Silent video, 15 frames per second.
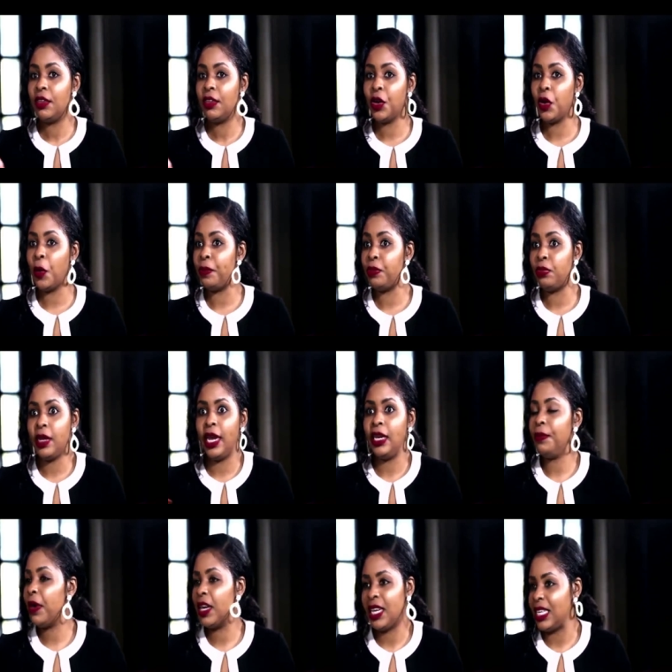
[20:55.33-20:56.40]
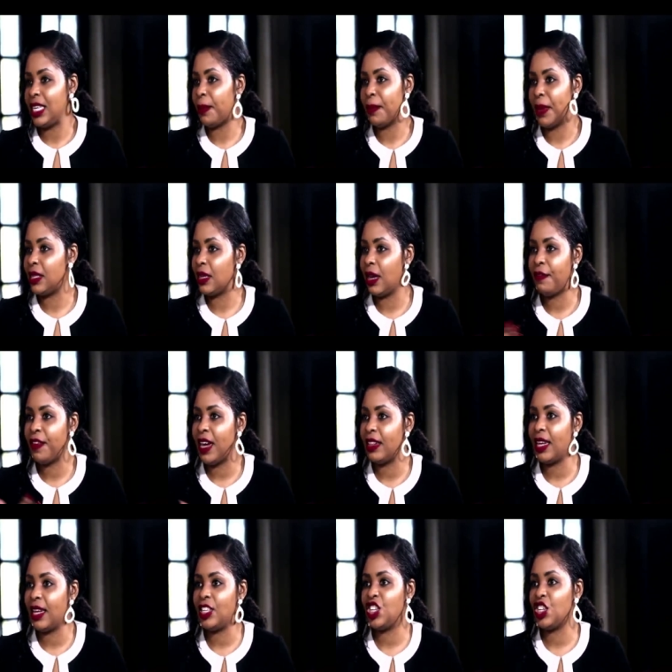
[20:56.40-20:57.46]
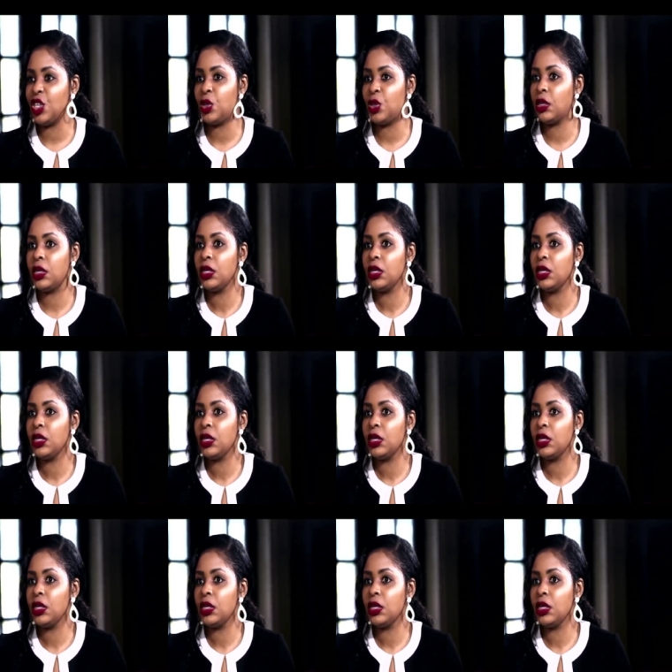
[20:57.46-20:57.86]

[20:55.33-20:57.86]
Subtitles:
you know, anybody as a matter of fact that's just